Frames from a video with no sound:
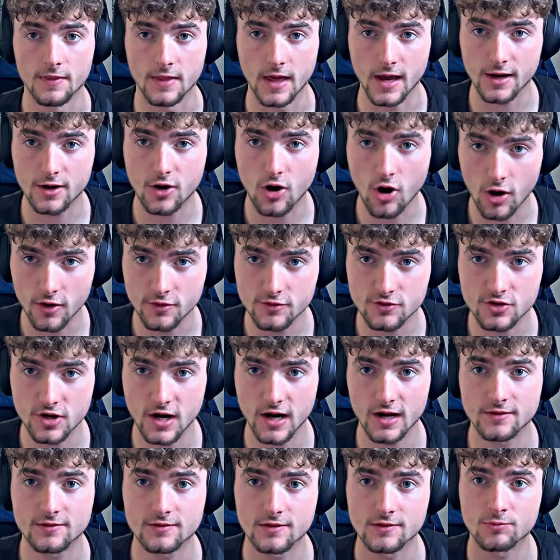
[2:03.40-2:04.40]
And that
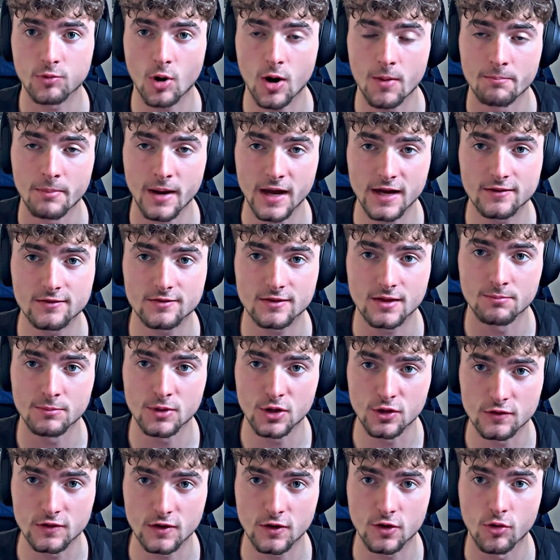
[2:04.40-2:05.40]
contrast is what makes the
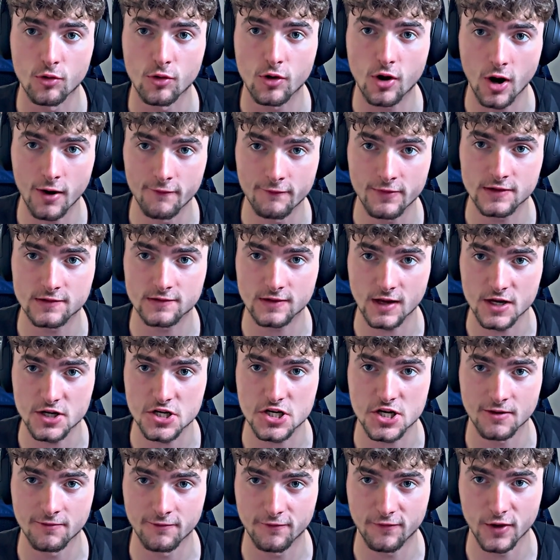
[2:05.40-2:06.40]
musical
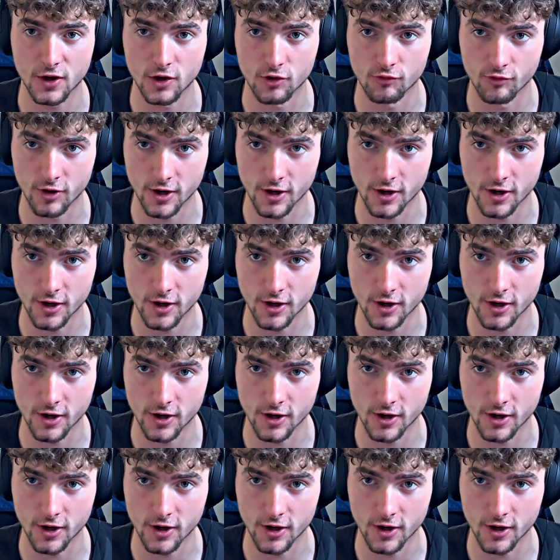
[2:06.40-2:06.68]
conversation feel